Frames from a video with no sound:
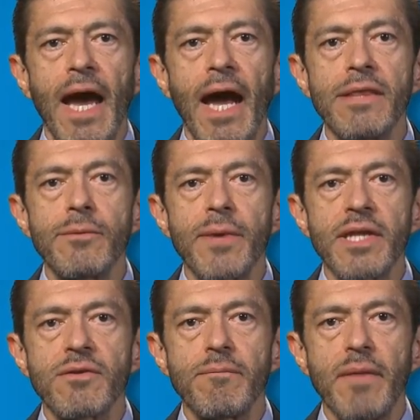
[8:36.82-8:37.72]
and the
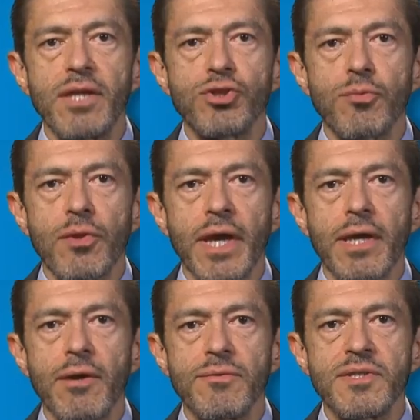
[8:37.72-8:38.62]
rate of major
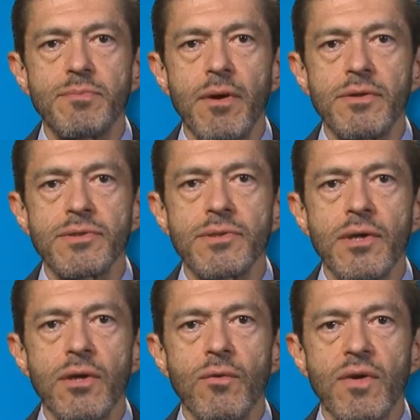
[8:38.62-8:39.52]
molecular response
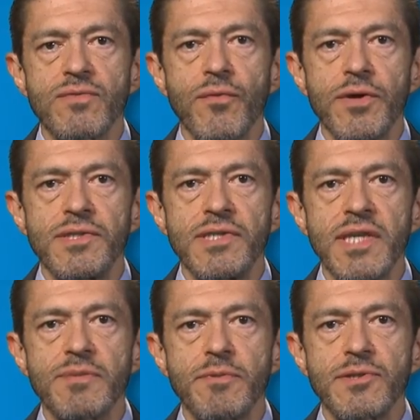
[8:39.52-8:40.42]
was
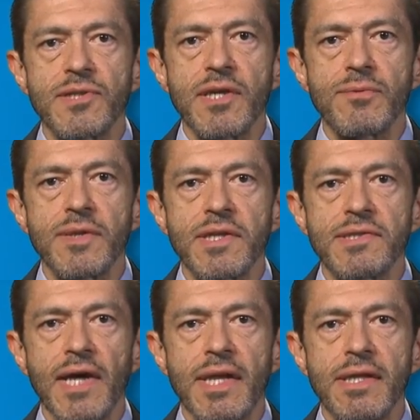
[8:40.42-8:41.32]
46% with
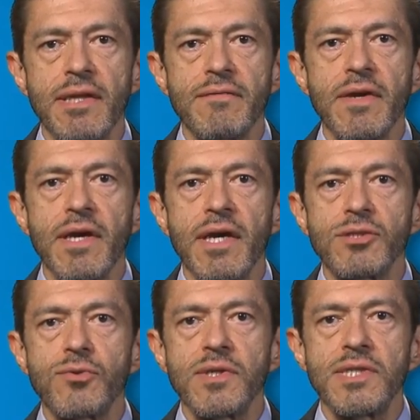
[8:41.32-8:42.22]
dasatinib
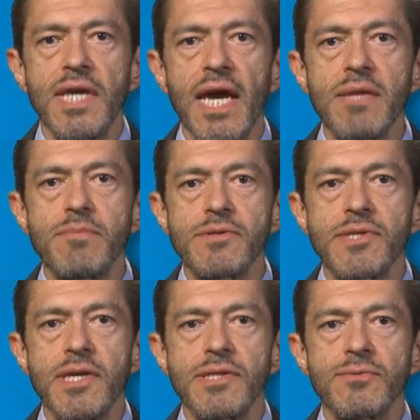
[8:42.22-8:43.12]
and
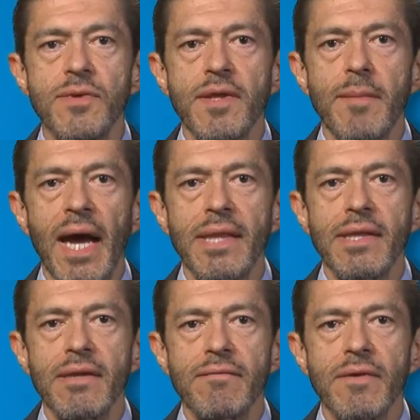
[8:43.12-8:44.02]
28% with
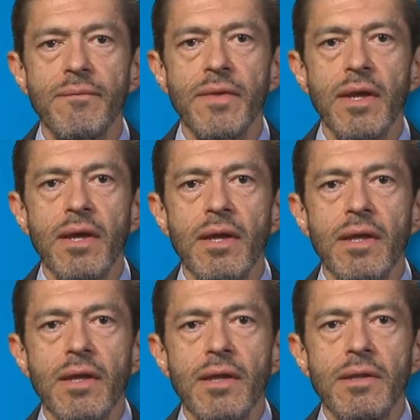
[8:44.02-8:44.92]
imatinib.
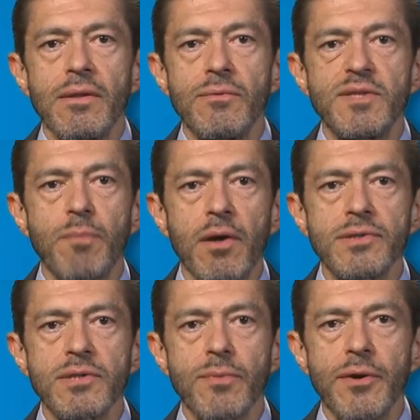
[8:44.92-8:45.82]
The
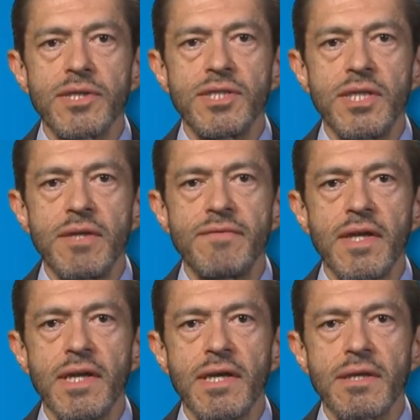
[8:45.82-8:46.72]
responses were achieved
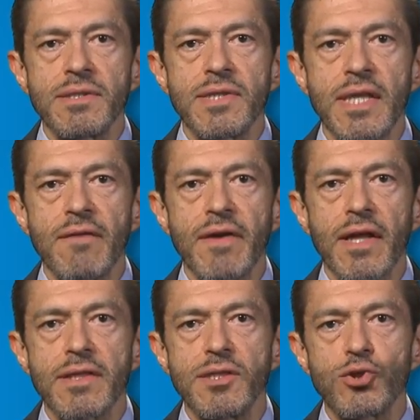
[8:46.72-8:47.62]
in a
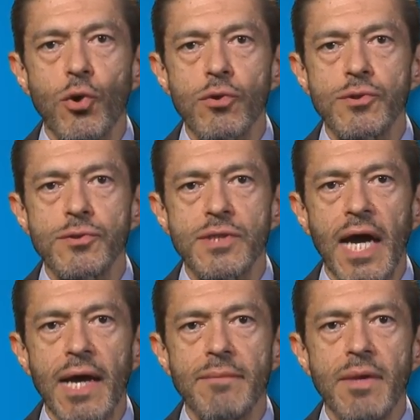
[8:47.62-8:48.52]
significantly shorter
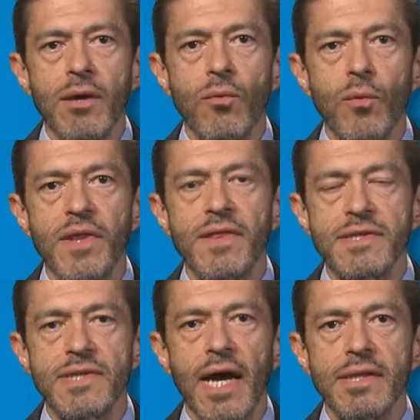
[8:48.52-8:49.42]
time with
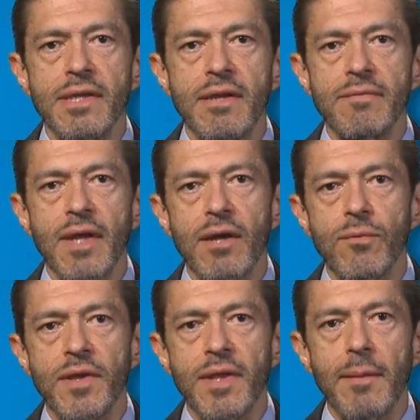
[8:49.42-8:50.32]
dasatinib than
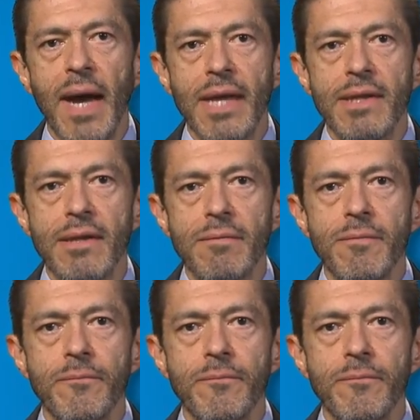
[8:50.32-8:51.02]
with imatinib.